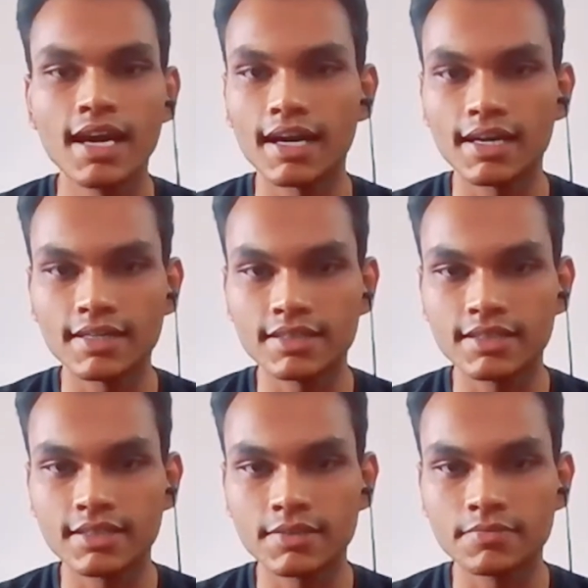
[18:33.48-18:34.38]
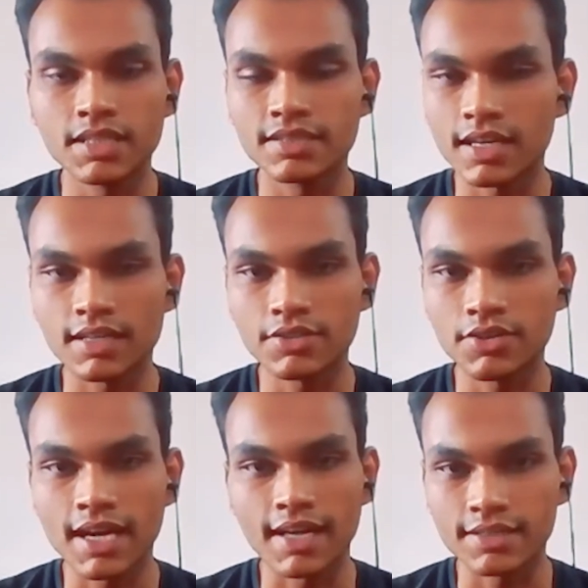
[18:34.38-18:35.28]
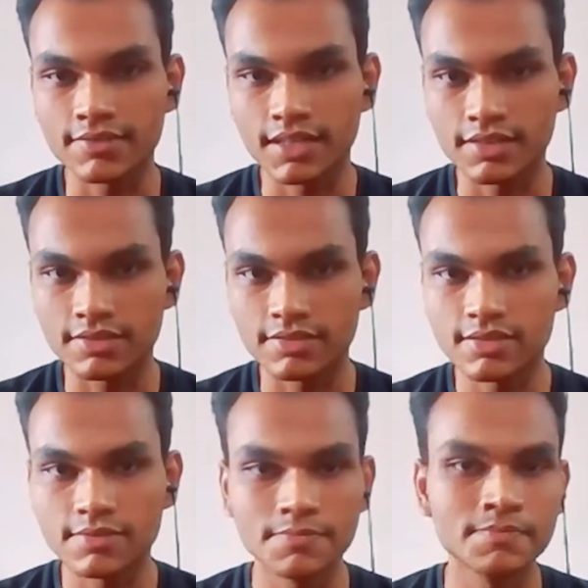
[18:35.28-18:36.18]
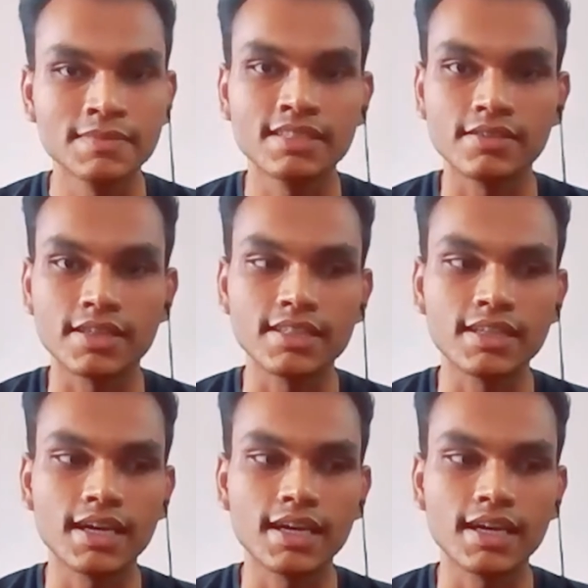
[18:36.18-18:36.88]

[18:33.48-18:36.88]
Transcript: and they start your antivirals, right?